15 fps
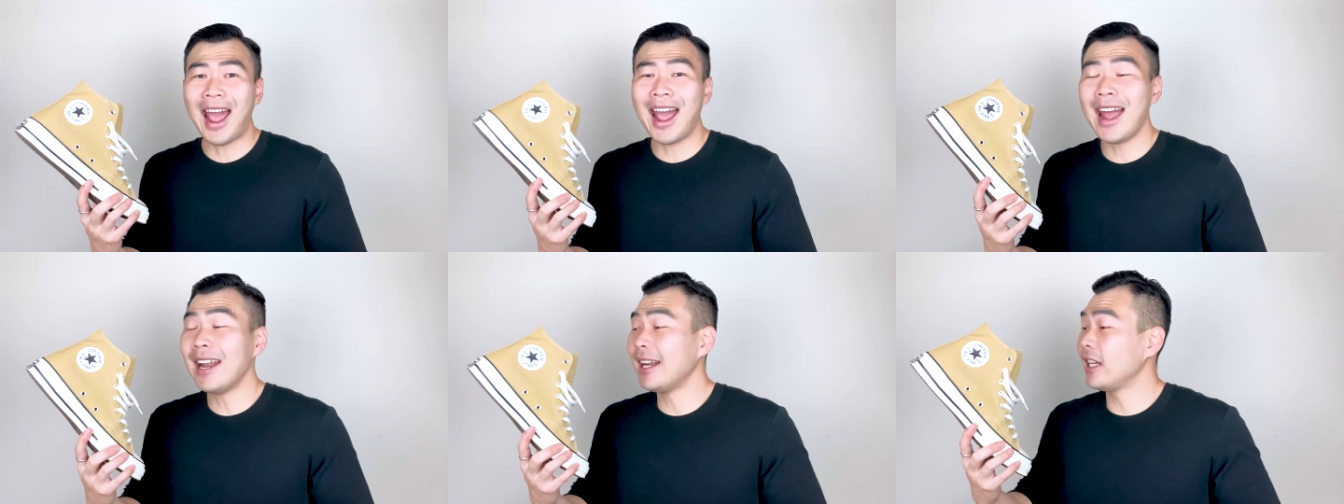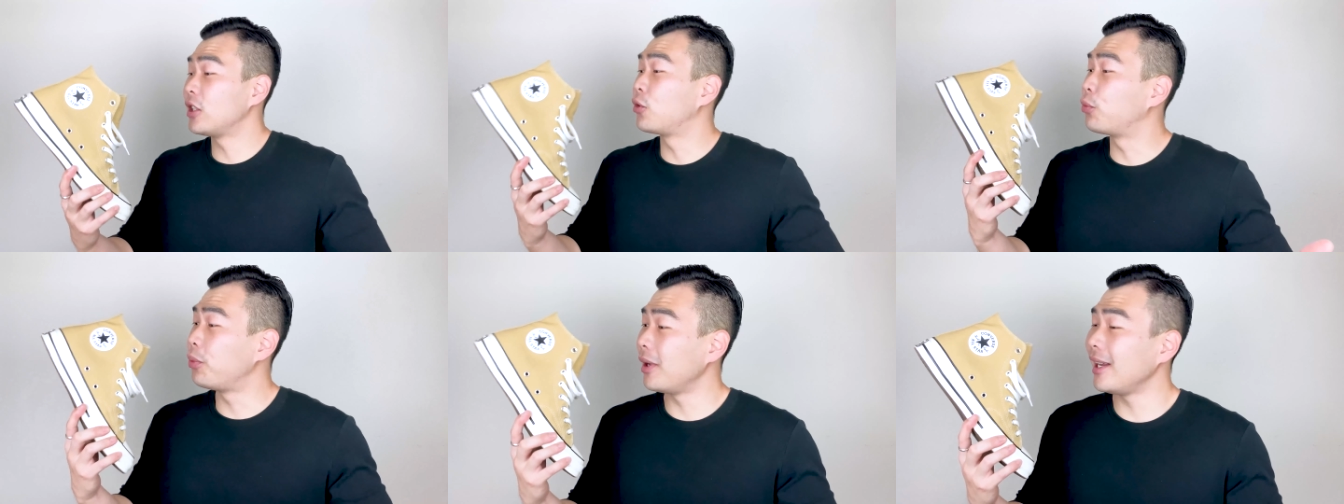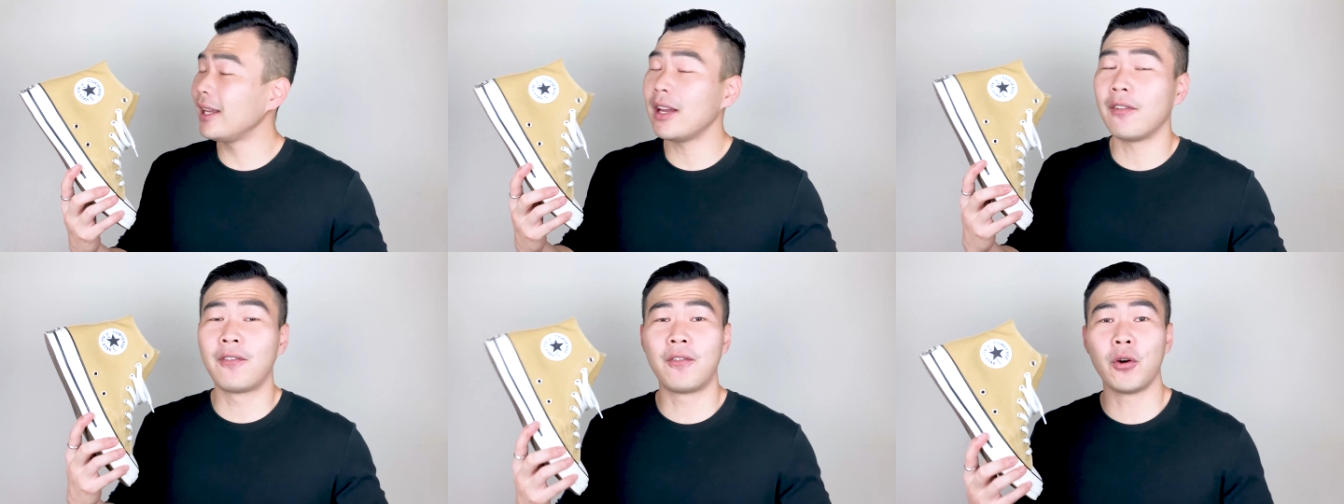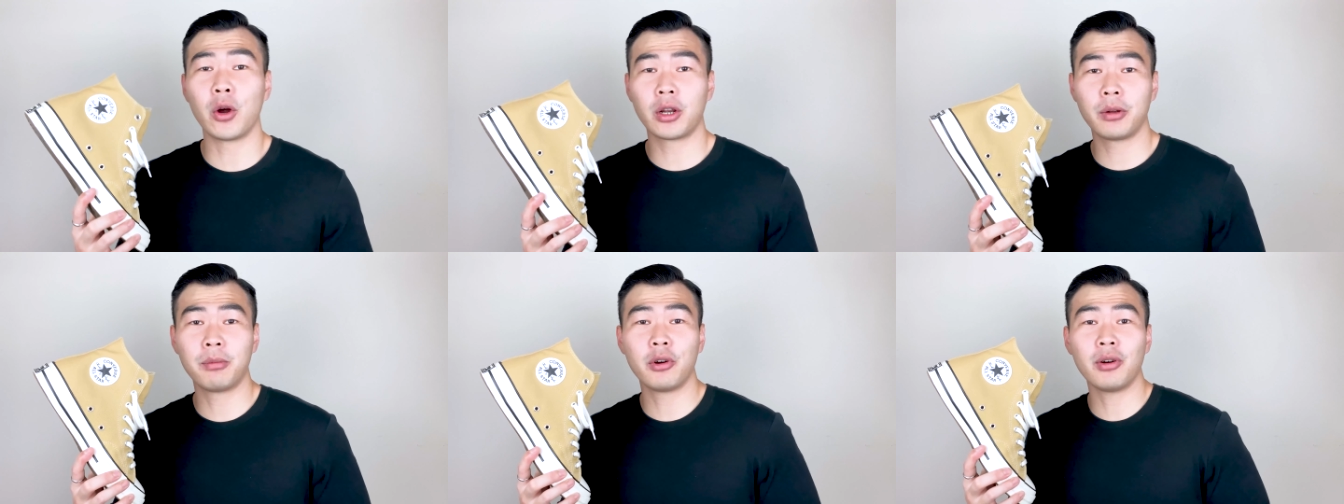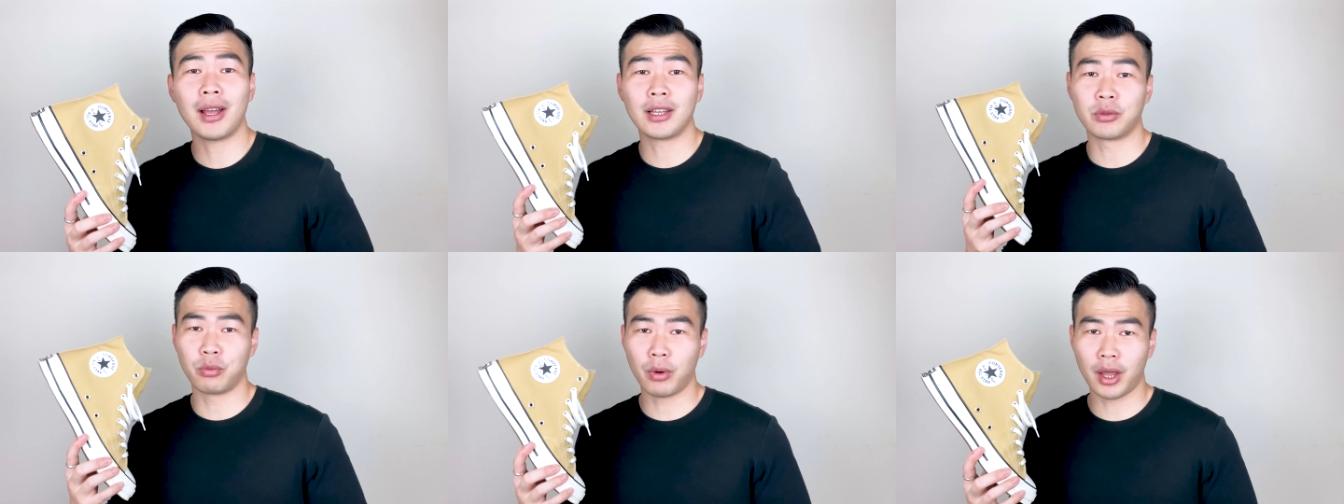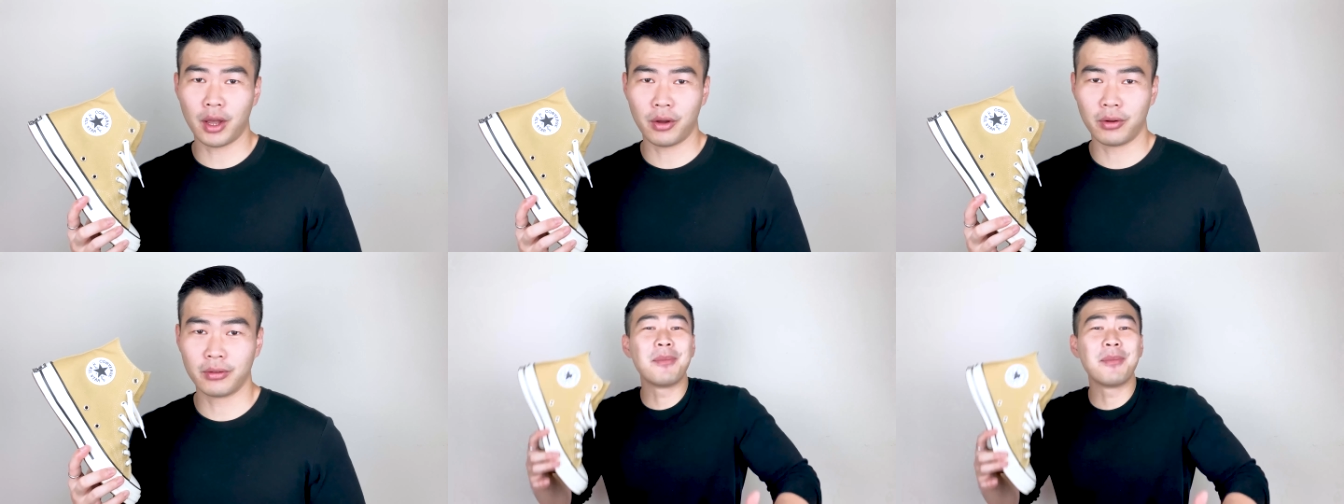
and it's really affordable as well.